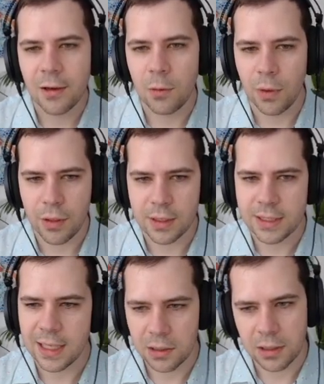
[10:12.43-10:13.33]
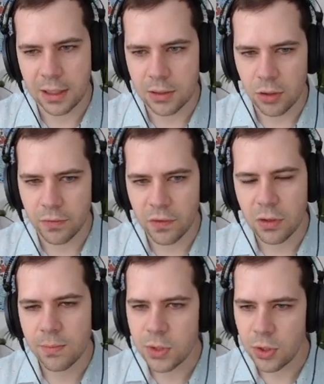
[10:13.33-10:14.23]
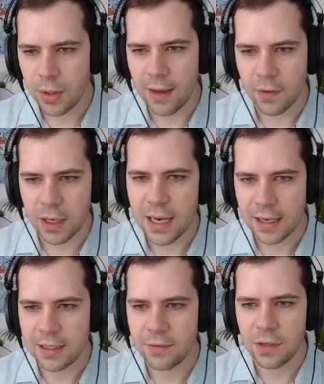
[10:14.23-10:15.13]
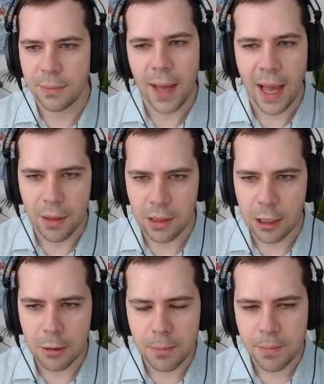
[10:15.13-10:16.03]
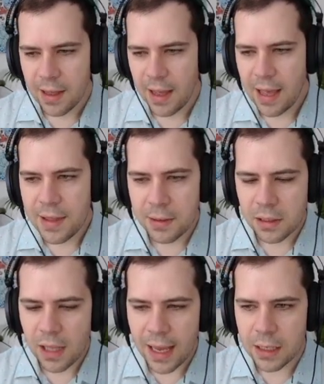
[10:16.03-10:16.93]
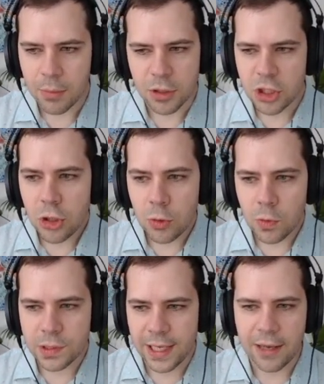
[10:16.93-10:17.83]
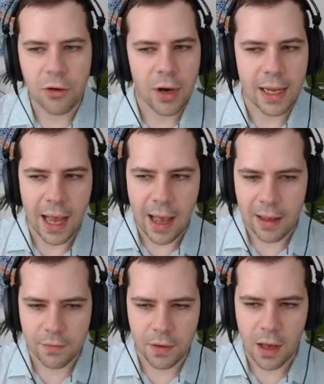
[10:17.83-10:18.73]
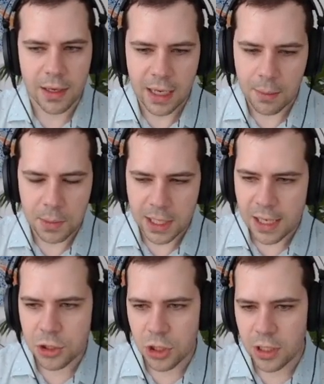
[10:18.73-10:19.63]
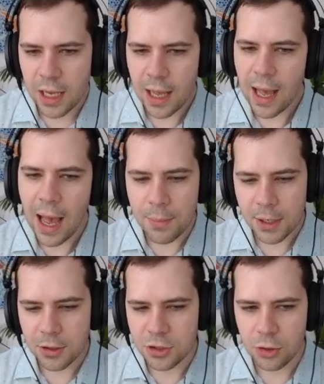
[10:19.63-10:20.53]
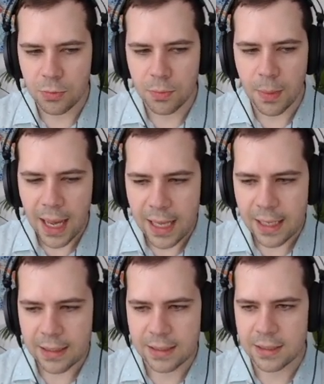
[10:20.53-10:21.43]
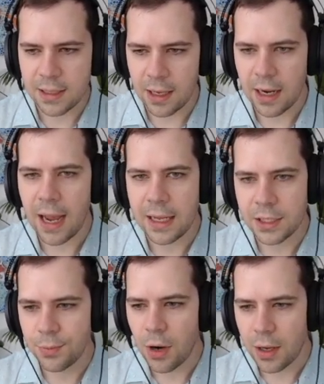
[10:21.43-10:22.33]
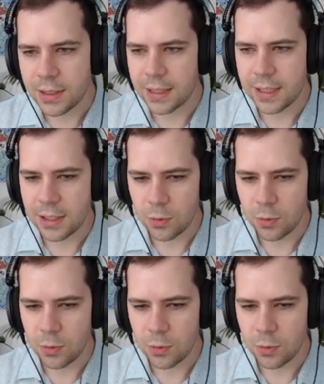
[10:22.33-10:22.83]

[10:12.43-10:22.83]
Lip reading: with the signaling server, so they have a connectivity path there. And then client number 2 will say, great, I've got an incoming connection, I better do my stun ICE process as